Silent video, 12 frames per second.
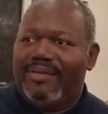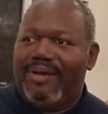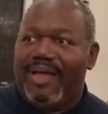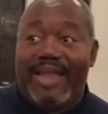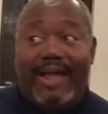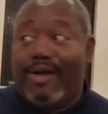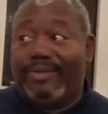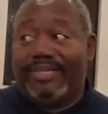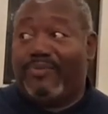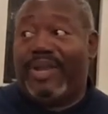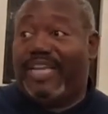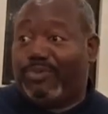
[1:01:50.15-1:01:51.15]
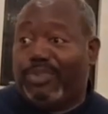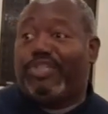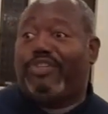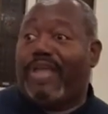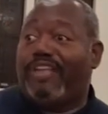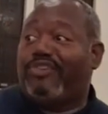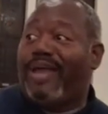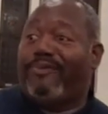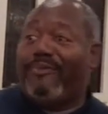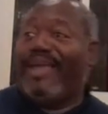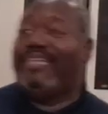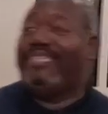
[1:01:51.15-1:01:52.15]
Well, not goes out the window, that's what they try to
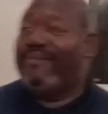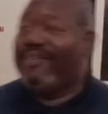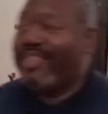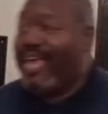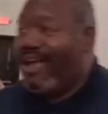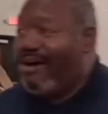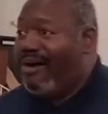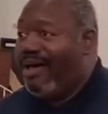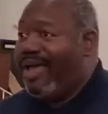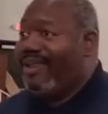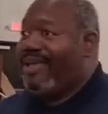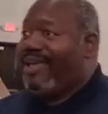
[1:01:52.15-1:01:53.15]
raise everything on.